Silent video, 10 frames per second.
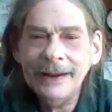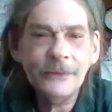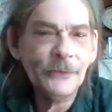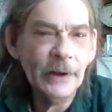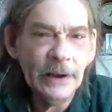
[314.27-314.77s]

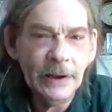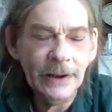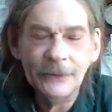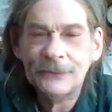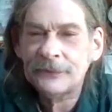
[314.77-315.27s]

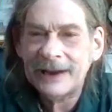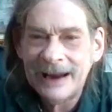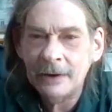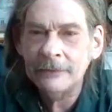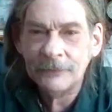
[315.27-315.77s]
It
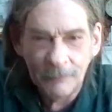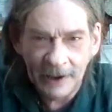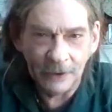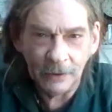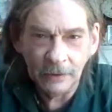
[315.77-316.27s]
sounds
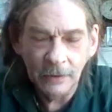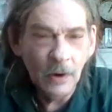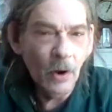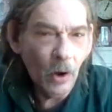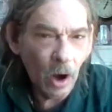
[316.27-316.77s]
better
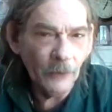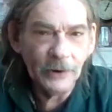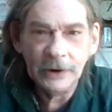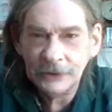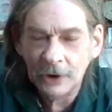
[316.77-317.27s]

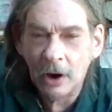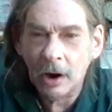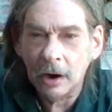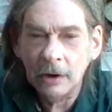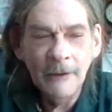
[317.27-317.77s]
on the
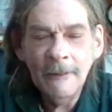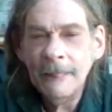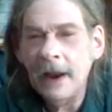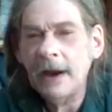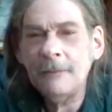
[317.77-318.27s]
guitar.
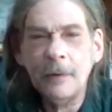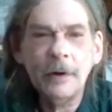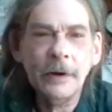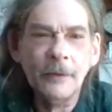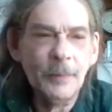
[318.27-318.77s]
Now I've
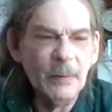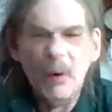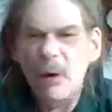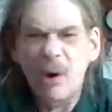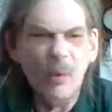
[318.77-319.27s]
heard other
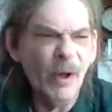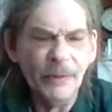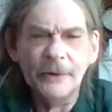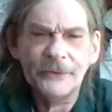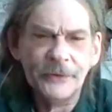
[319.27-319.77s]
people, oh
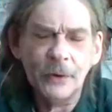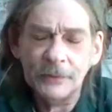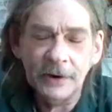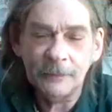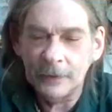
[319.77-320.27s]
well, there's
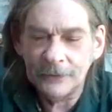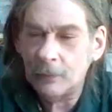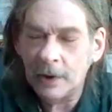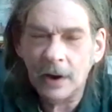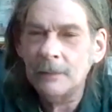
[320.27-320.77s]
no
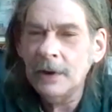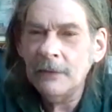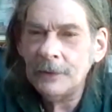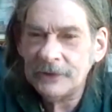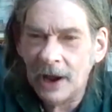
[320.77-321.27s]
difference. Well,
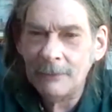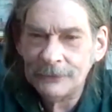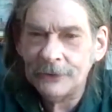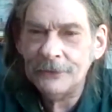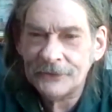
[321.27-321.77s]
the
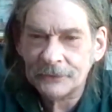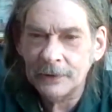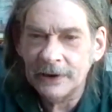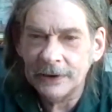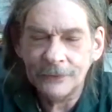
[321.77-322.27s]
top two
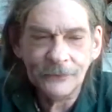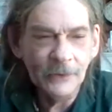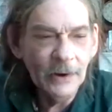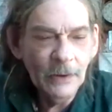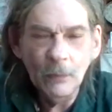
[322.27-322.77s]

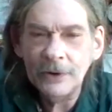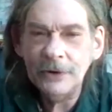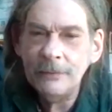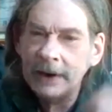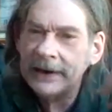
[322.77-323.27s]
strings,
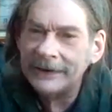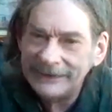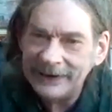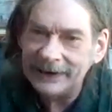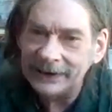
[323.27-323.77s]
when you make a
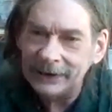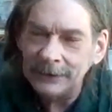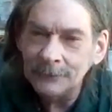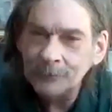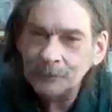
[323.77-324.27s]

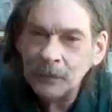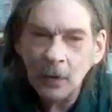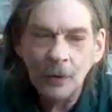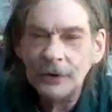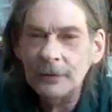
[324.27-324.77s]
D,
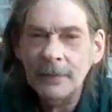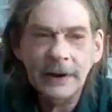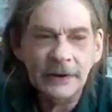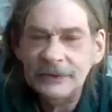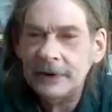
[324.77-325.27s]
or you
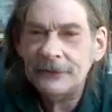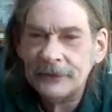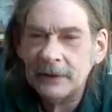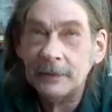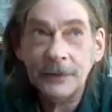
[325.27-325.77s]
make a D
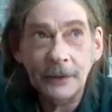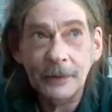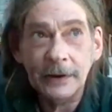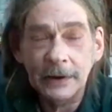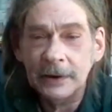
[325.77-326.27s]
seventh, I
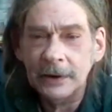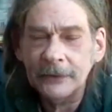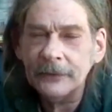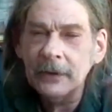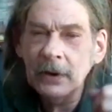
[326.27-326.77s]
think it
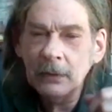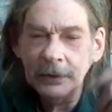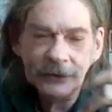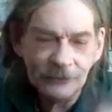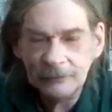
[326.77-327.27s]
is,
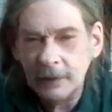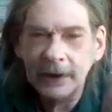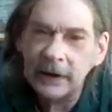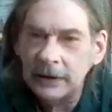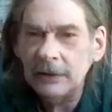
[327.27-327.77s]
which is
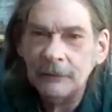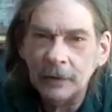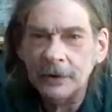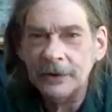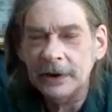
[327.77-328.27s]
like an
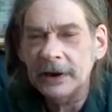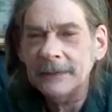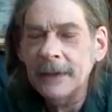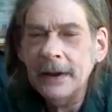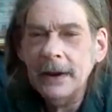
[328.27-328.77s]
inverted D.